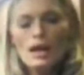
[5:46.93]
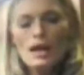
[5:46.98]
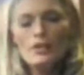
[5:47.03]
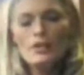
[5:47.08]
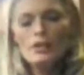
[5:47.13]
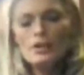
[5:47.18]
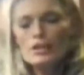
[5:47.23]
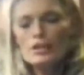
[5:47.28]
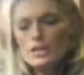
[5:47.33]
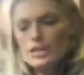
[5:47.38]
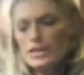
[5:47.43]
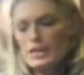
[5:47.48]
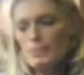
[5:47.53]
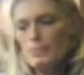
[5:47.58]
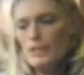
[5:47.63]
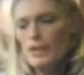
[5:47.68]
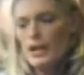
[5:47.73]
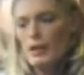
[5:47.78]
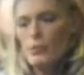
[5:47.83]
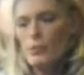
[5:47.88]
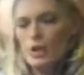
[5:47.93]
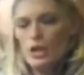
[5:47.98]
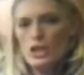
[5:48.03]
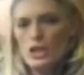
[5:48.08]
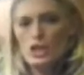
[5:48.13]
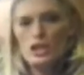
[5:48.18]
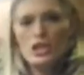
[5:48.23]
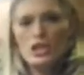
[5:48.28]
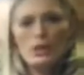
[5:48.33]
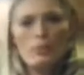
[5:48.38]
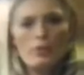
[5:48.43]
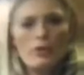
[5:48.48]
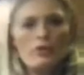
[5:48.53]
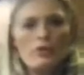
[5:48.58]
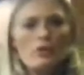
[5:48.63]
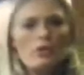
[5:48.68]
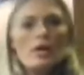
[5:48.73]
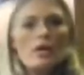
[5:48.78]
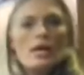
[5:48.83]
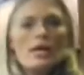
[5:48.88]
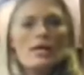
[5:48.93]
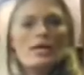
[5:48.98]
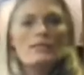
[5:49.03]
Another tip that I wanted to share with you